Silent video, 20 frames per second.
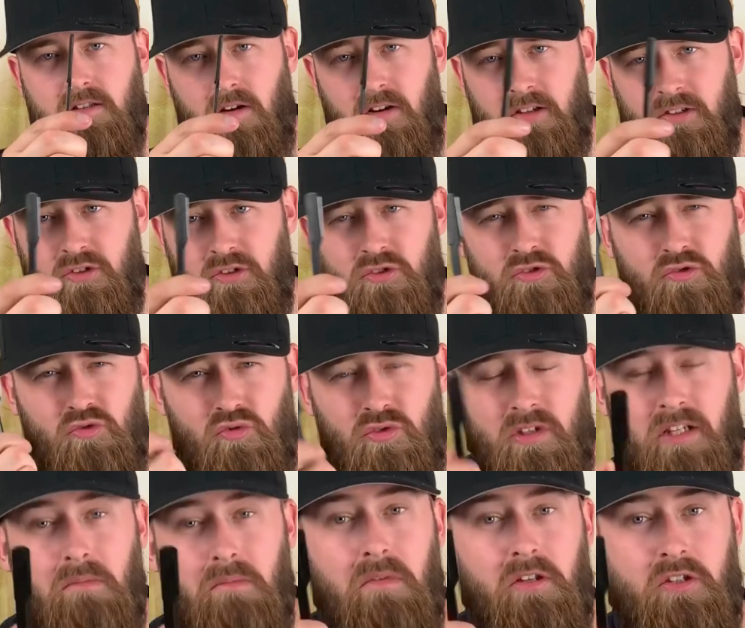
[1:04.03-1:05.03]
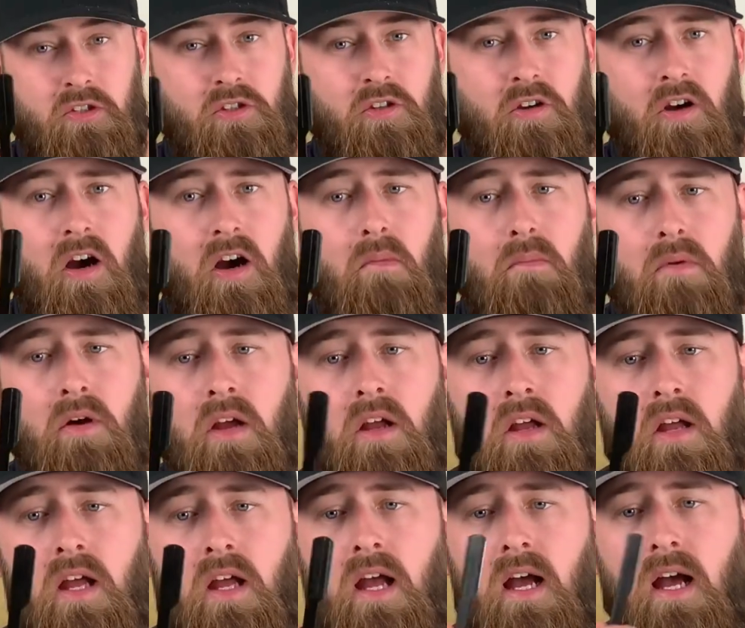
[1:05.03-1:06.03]
are extremely sharp,
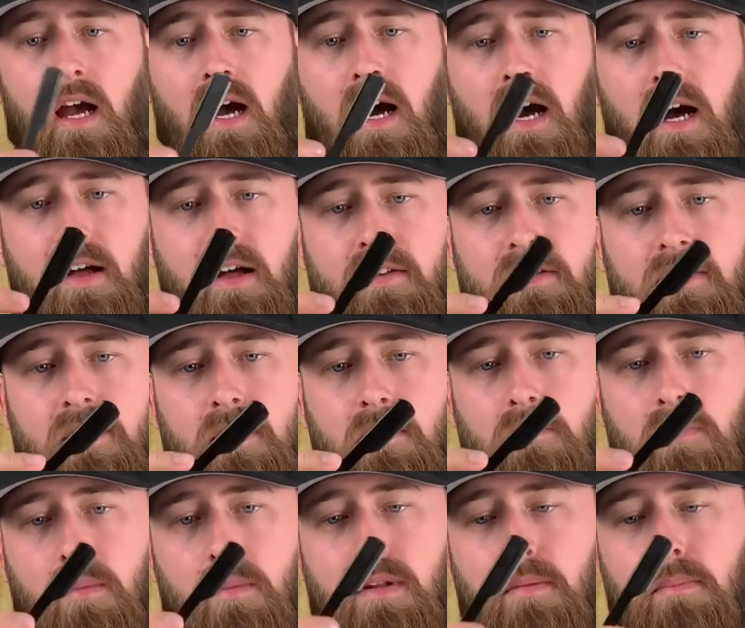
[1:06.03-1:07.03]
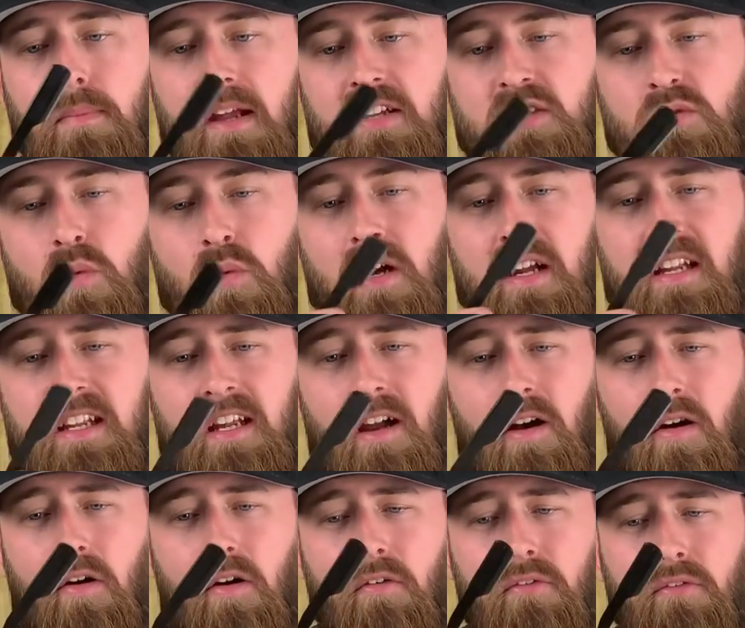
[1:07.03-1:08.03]
and probably the best way
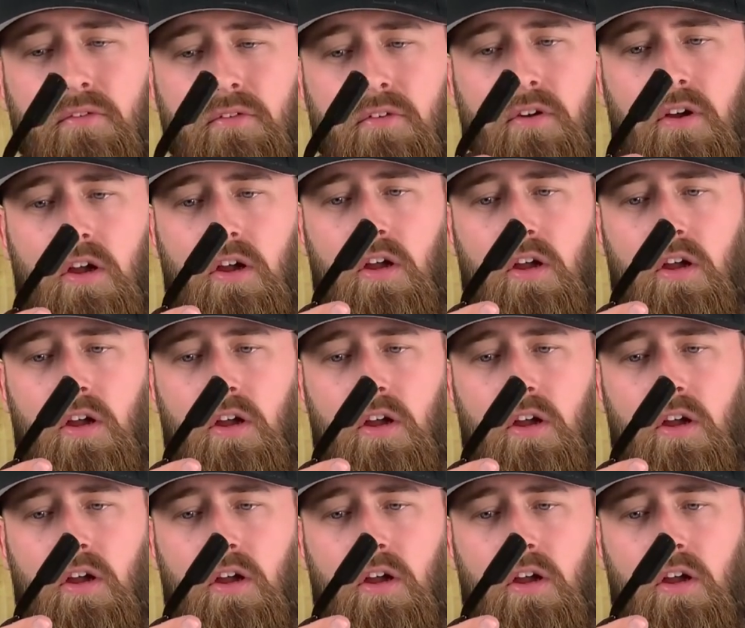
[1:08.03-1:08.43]
of